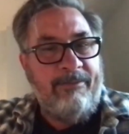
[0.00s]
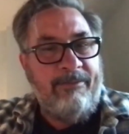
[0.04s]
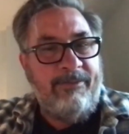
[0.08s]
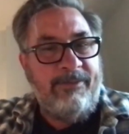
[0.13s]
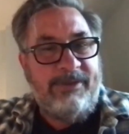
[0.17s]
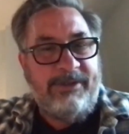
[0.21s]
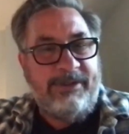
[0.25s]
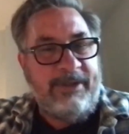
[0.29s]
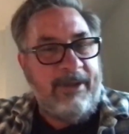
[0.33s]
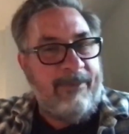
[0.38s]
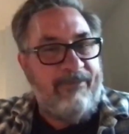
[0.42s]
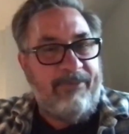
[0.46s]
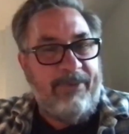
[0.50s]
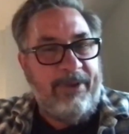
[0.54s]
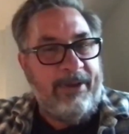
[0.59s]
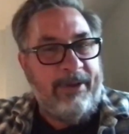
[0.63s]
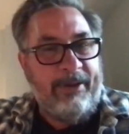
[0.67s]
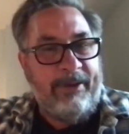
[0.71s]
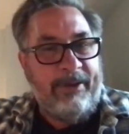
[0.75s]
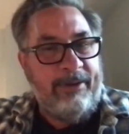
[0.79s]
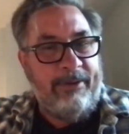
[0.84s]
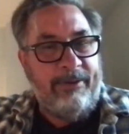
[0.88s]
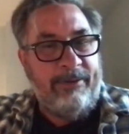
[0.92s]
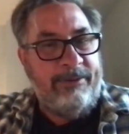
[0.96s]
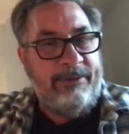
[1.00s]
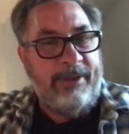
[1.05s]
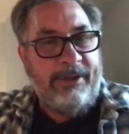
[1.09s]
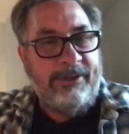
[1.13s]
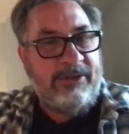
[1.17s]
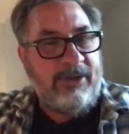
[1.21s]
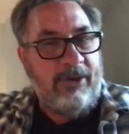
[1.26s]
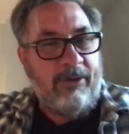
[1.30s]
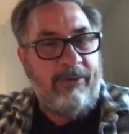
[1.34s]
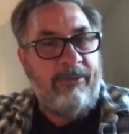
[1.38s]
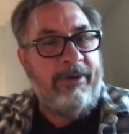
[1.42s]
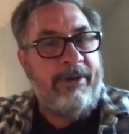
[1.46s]
something
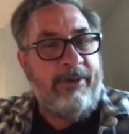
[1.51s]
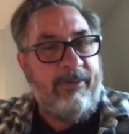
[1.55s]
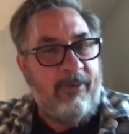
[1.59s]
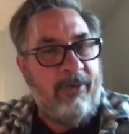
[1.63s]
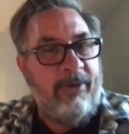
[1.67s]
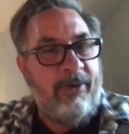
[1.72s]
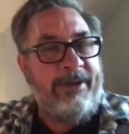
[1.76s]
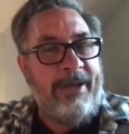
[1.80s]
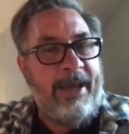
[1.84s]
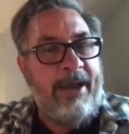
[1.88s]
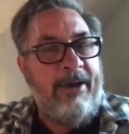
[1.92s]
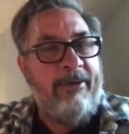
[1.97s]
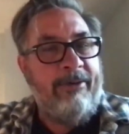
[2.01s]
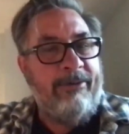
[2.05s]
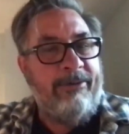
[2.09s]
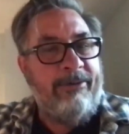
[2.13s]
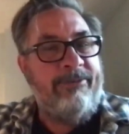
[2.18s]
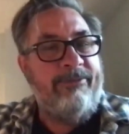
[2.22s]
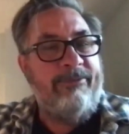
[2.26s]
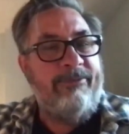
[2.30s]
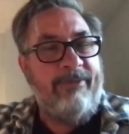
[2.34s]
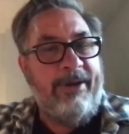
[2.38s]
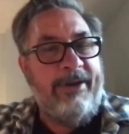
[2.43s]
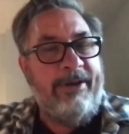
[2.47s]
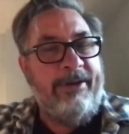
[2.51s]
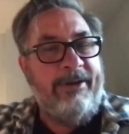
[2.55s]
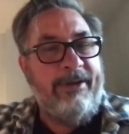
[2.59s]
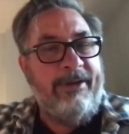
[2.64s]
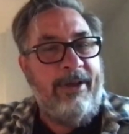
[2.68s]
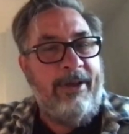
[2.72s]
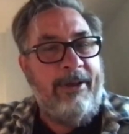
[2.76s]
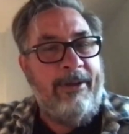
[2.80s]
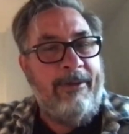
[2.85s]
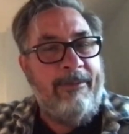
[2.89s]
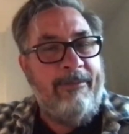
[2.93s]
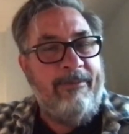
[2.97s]
that's already worked out, right?
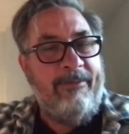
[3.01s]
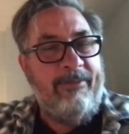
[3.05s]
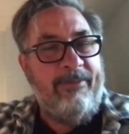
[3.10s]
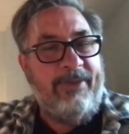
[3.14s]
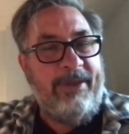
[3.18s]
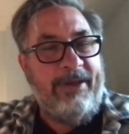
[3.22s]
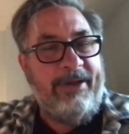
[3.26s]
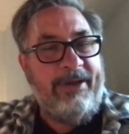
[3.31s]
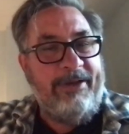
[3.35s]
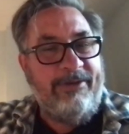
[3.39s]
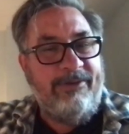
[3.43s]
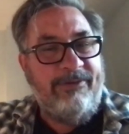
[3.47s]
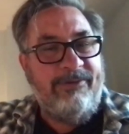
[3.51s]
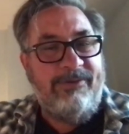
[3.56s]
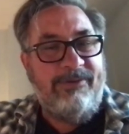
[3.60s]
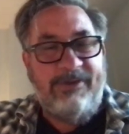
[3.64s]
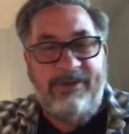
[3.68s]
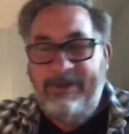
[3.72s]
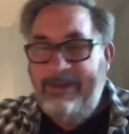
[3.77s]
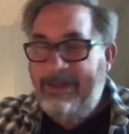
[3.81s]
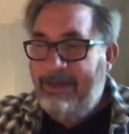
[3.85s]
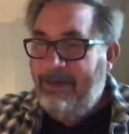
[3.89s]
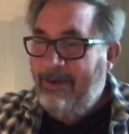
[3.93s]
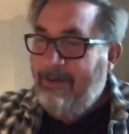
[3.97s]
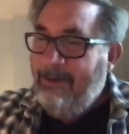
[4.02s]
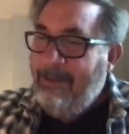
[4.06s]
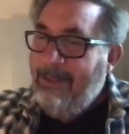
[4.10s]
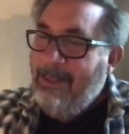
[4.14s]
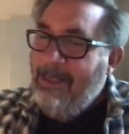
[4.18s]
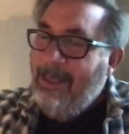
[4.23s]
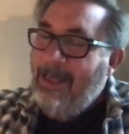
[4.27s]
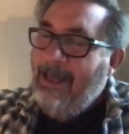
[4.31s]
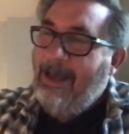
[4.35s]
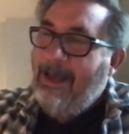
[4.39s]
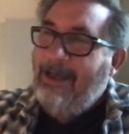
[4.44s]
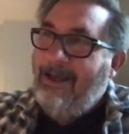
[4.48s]
That is,
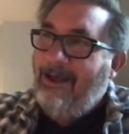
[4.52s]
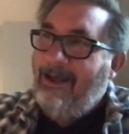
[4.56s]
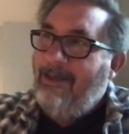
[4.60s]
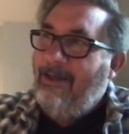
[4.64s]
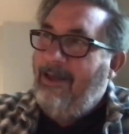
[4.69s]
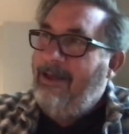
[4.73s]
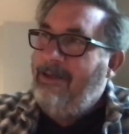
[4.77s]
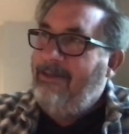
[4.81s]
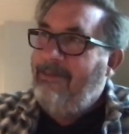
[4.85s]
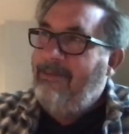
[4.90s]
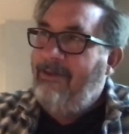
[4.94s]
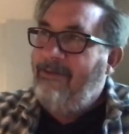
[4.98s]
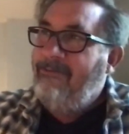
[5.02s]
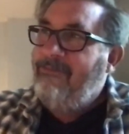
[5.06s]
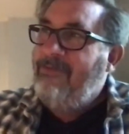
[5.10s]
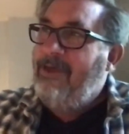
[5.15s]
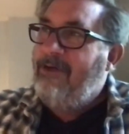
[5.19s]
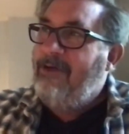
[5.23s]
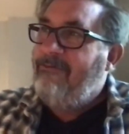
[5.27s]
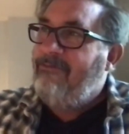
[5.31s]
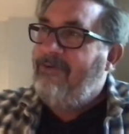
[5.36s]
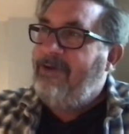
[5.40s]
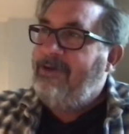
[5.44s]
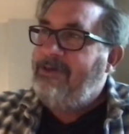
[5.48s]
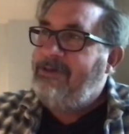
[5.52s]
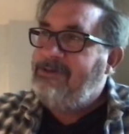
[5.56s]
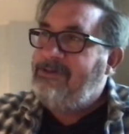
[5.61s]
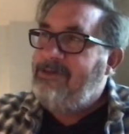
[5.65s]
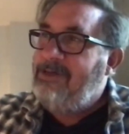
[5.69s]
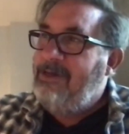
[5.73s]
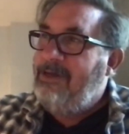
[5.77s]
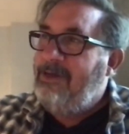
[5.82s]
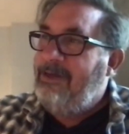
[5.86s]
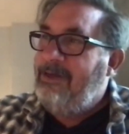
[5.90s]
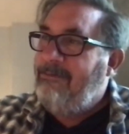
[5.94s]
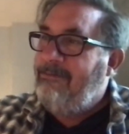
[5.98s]
I love that phrase,
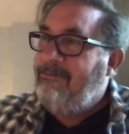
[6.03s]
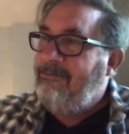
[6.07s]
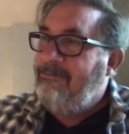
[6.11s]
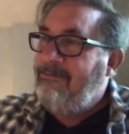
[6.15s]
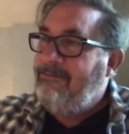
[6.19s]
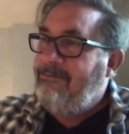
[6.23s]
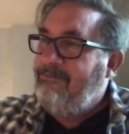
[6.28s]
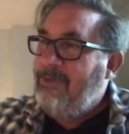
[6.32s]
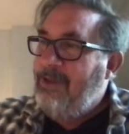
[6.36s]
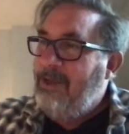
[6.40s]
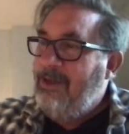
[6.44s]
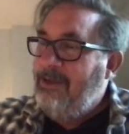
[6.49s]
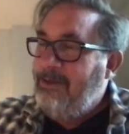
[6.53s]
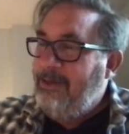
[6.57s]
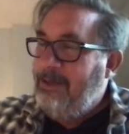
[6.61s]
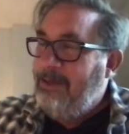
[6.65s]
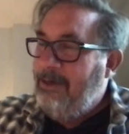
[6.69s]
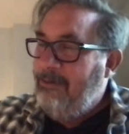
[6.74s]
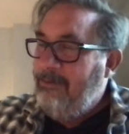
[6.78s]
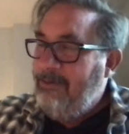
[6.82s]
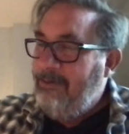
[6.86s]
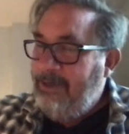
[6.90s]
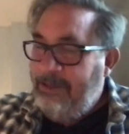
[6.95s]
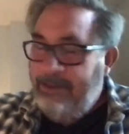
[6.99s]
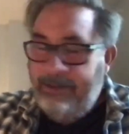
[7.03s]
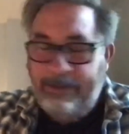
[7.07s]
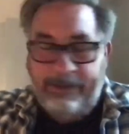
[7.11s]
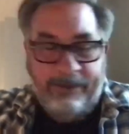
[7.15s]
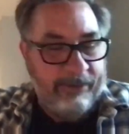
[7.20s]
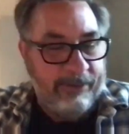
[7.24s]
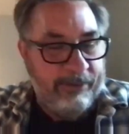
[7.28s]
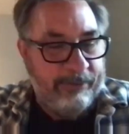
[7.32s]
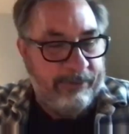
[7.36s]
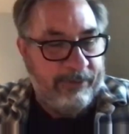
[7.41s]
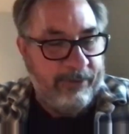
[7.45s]
eating your own